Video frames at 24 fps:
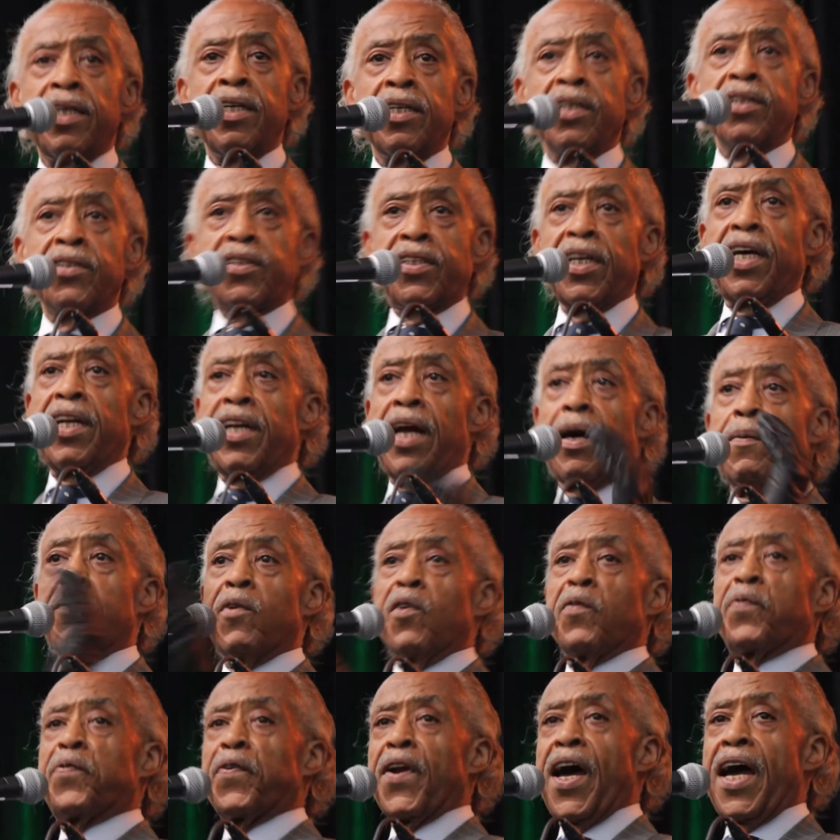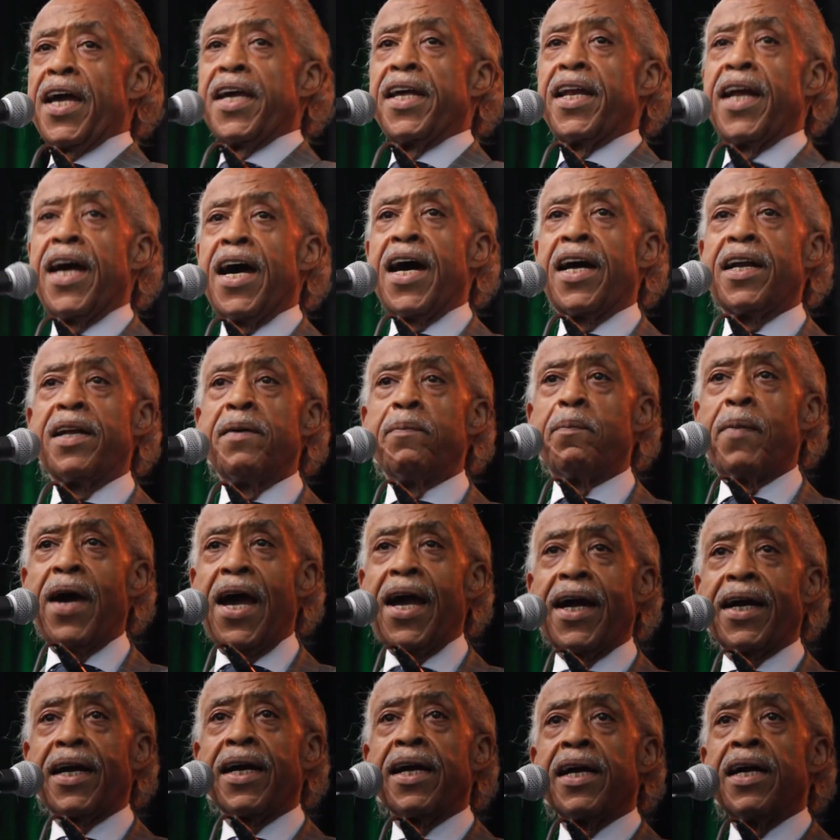said, I'm going to fly you down and
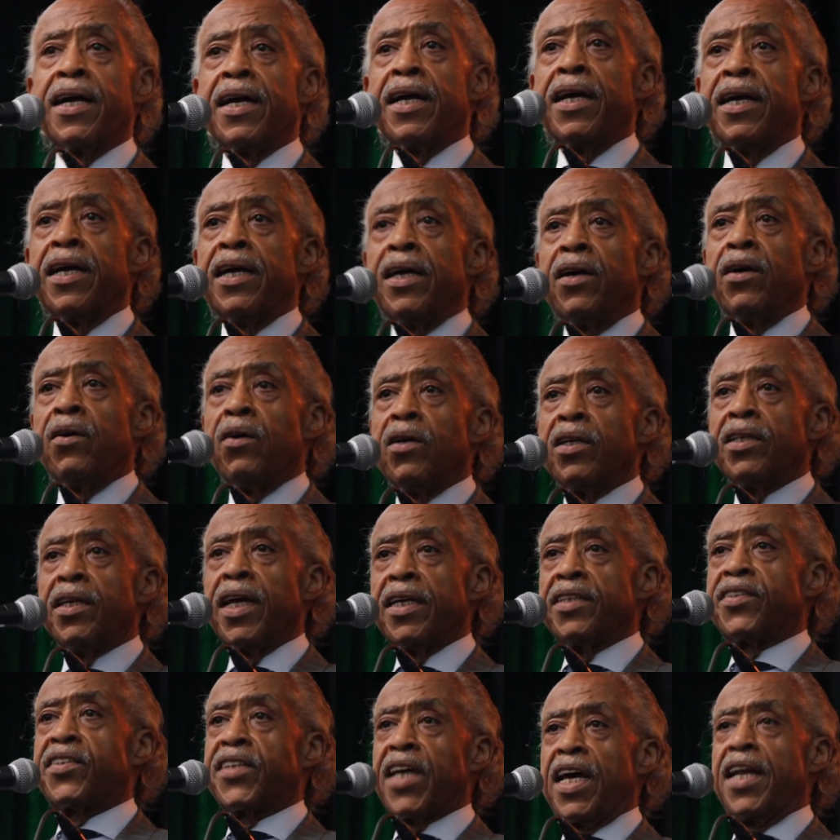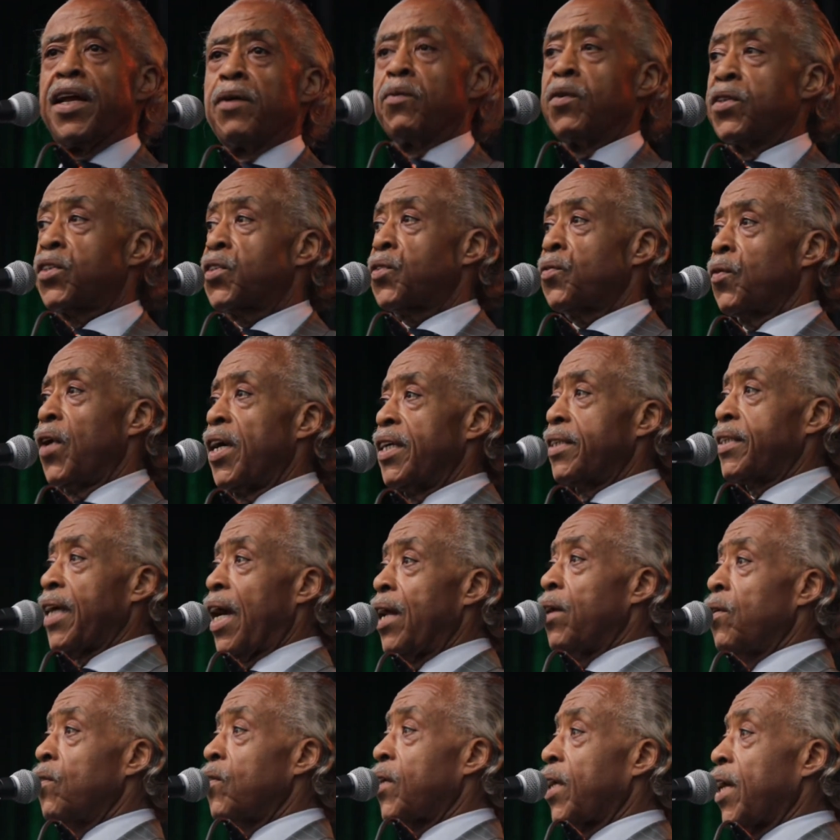back. They said it was threats. I
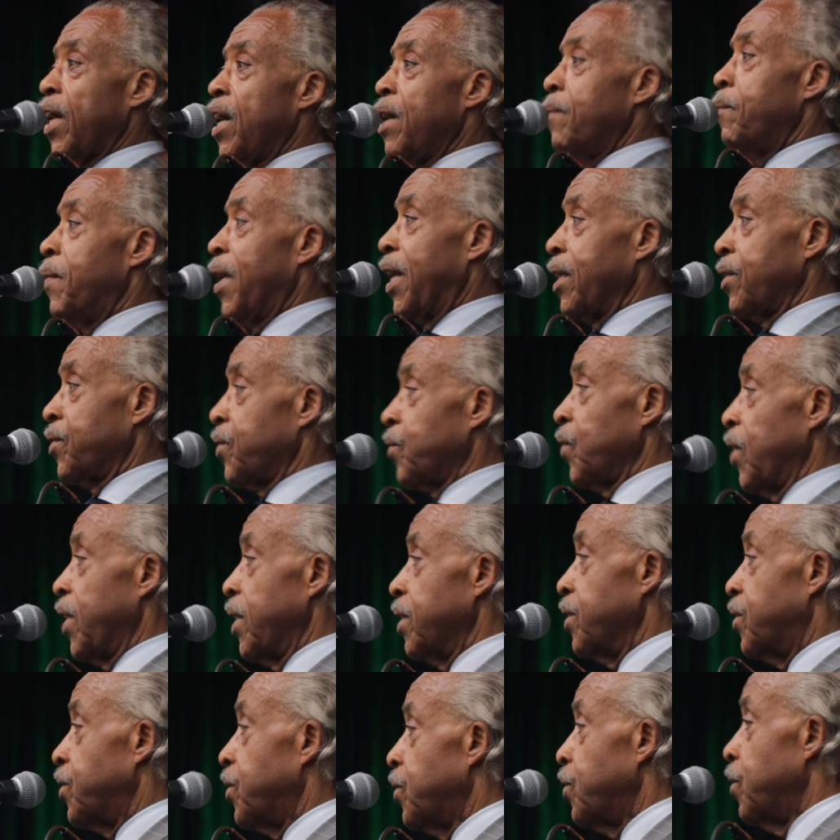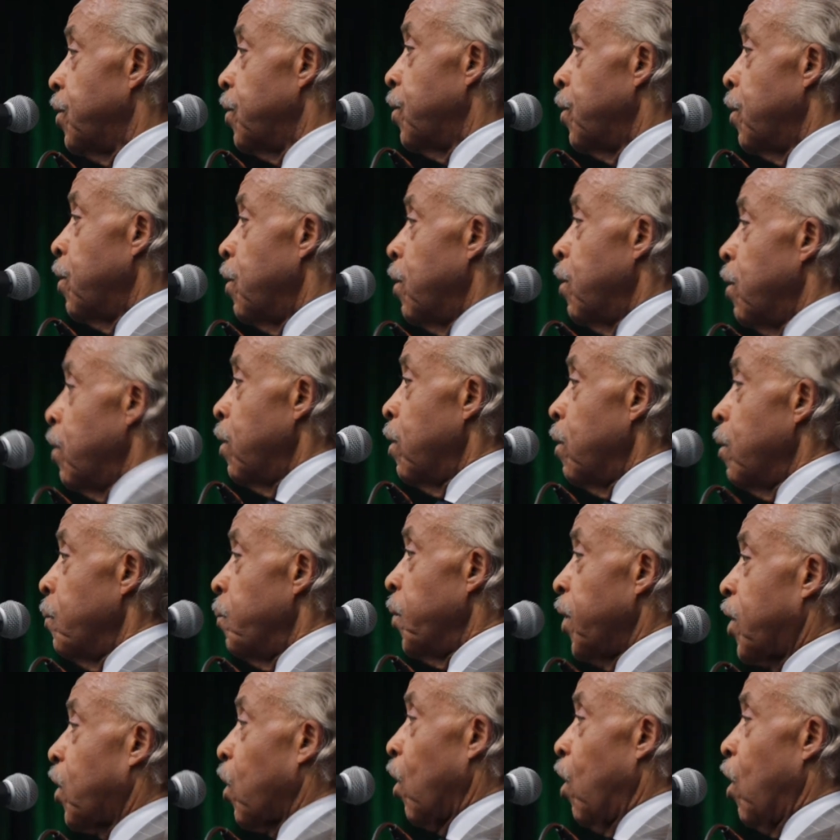don't care about threats,
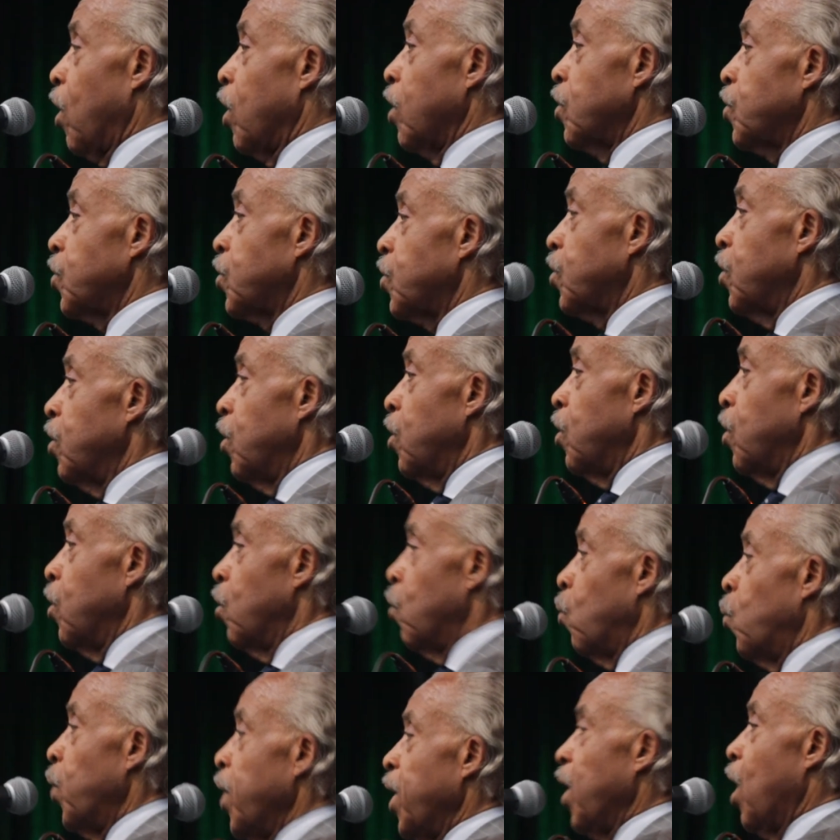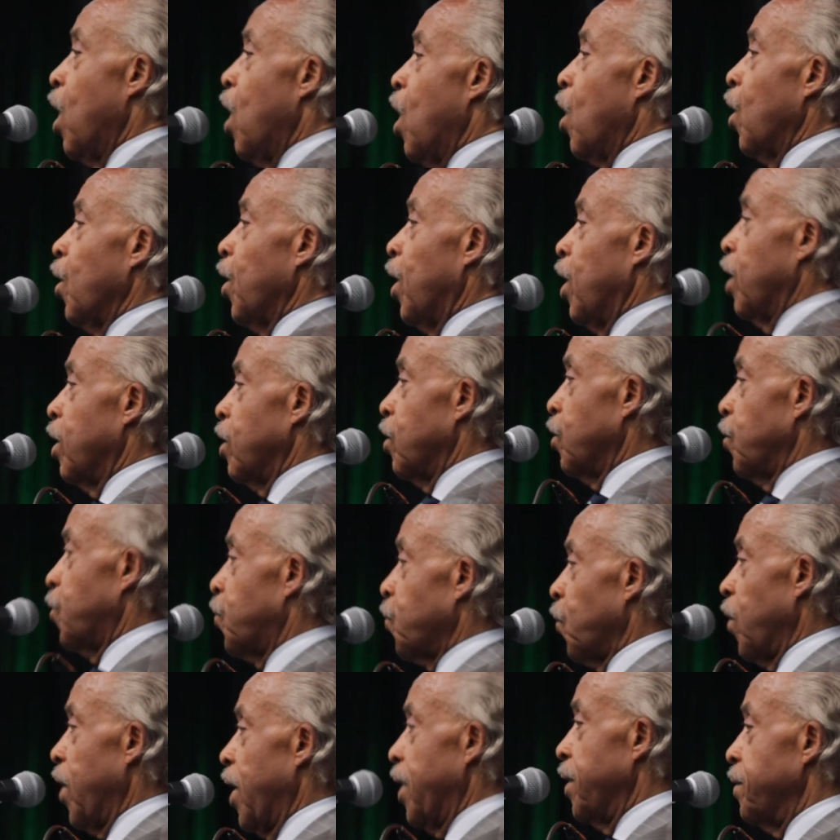because we all are under
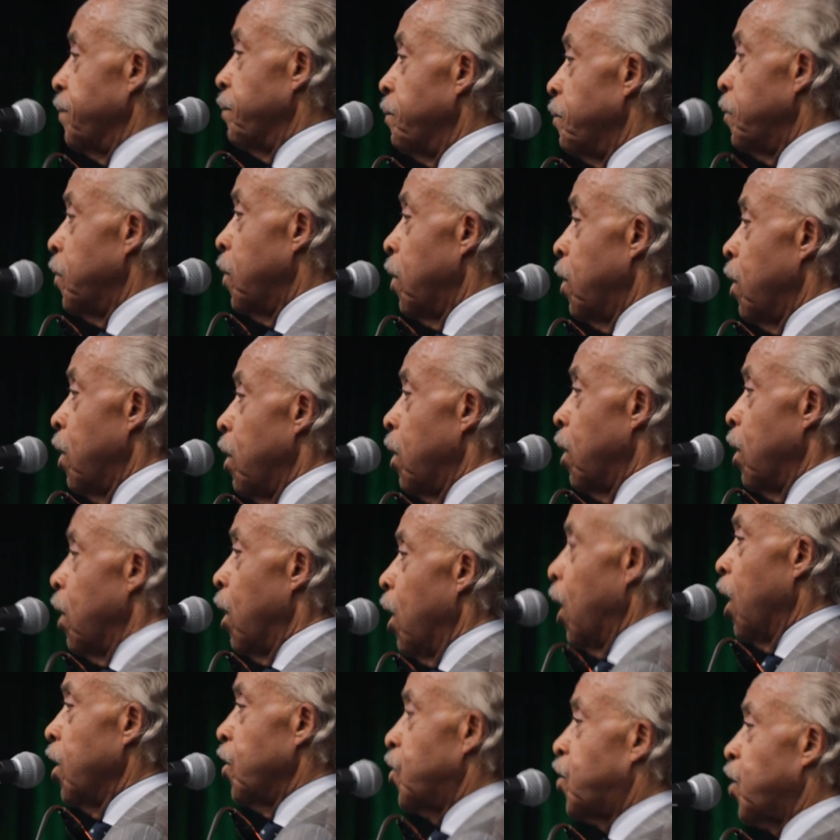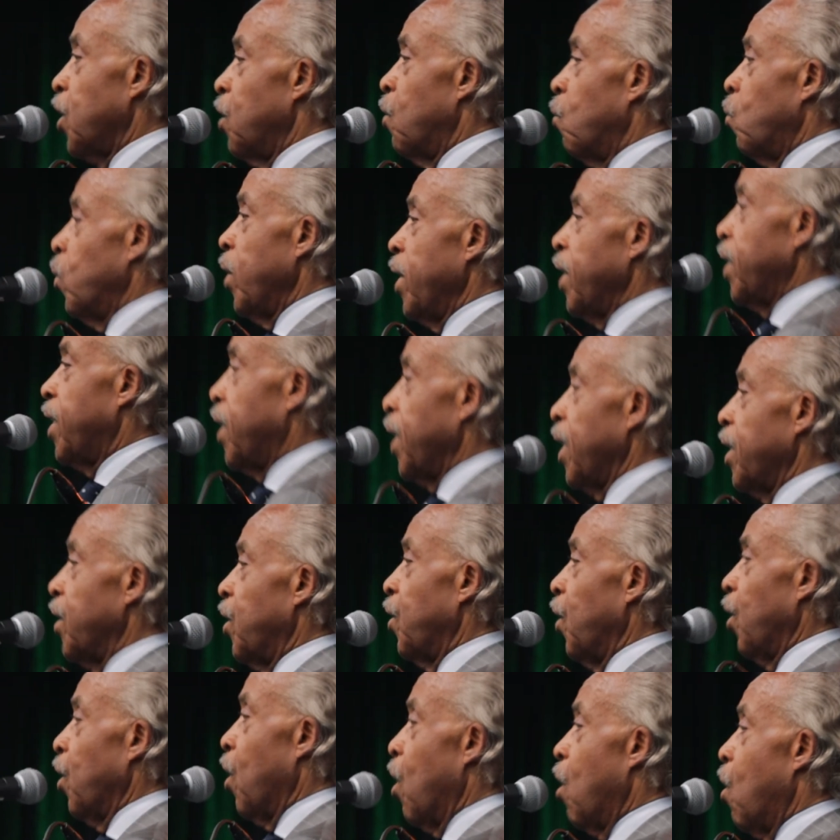threat until we get
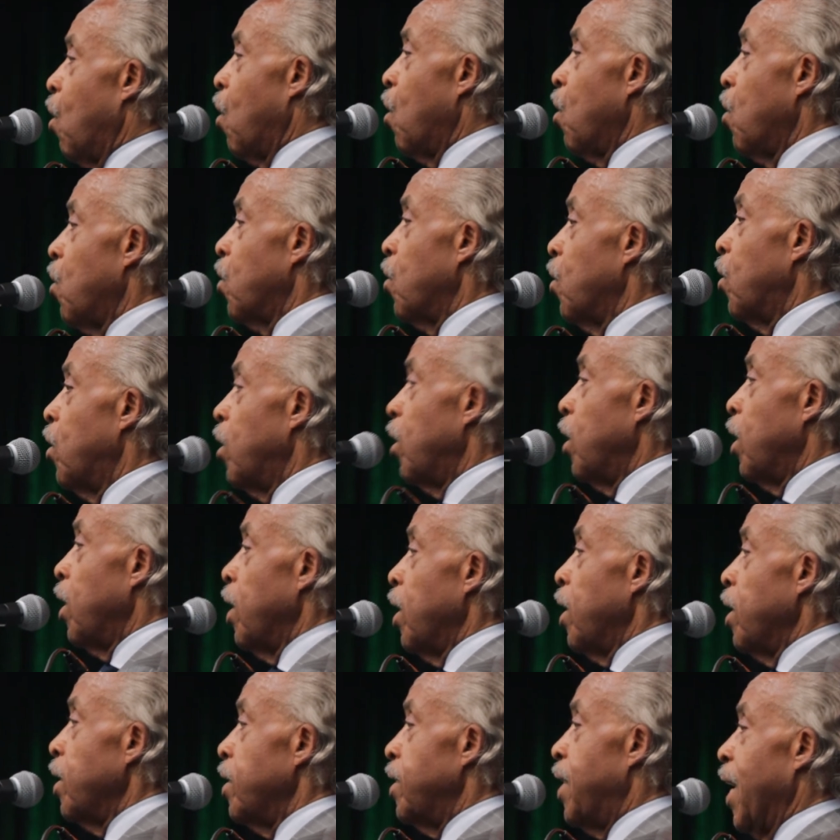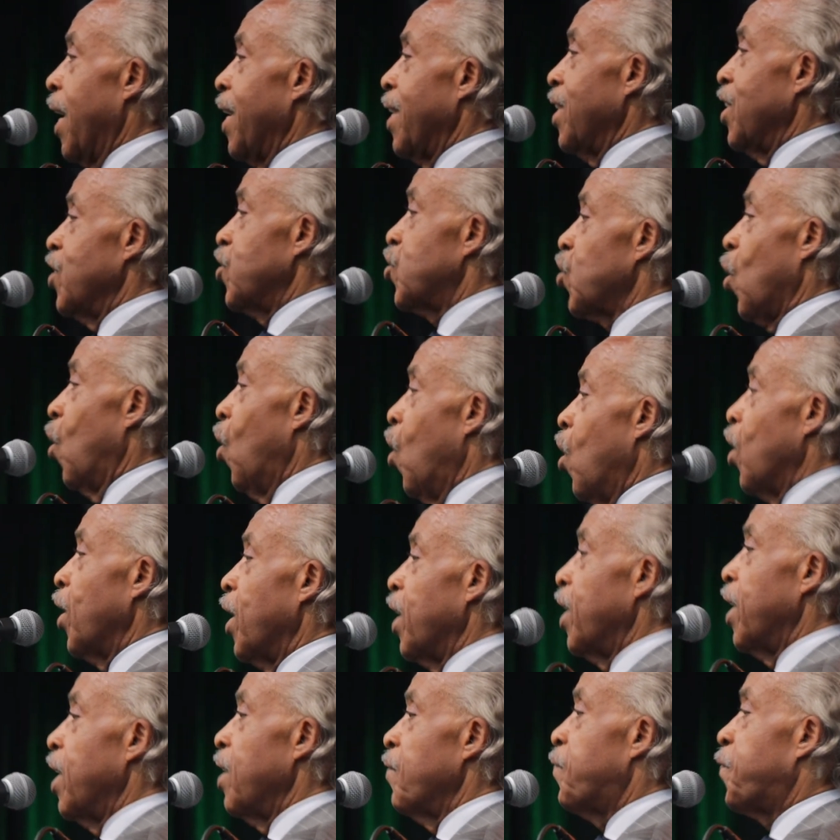law that is
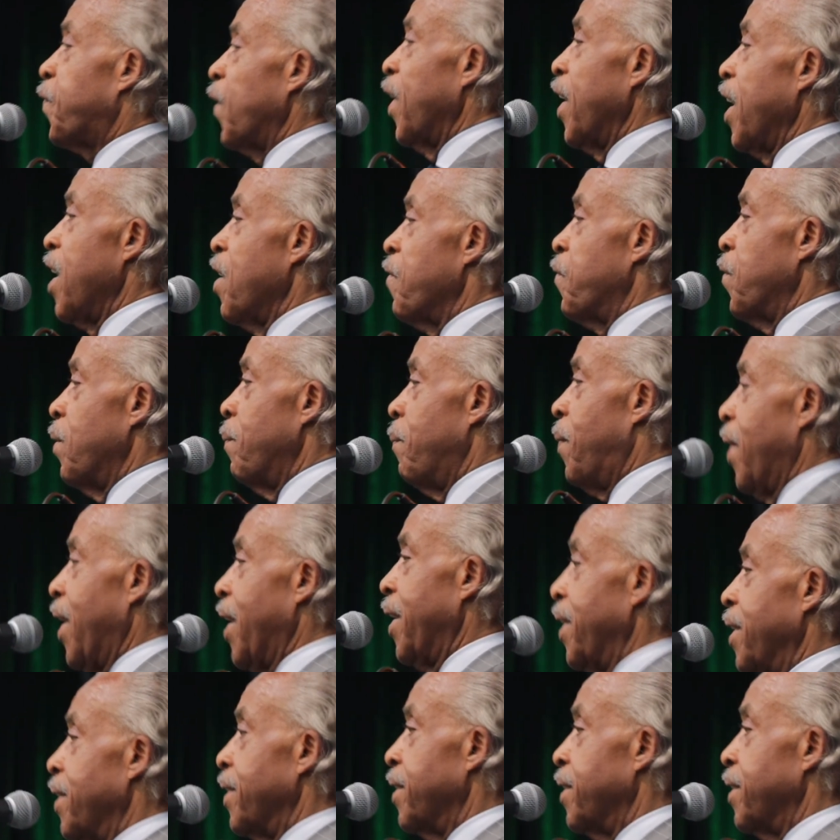orderly for everybody.